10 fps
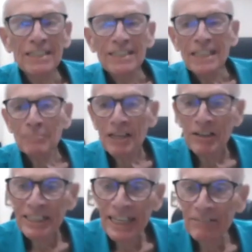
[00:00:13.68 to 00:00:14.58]
I'm
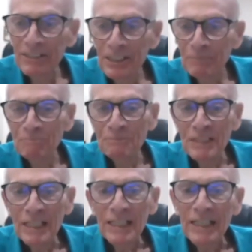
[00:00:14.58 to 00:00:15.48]
Larry Kavanagh,
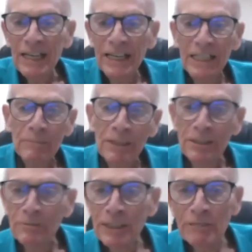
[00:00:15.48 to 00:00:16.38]
and I'm here
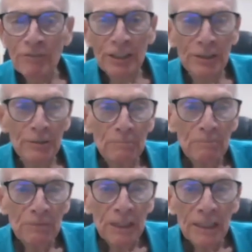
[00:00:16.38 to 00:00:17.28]
to read for you a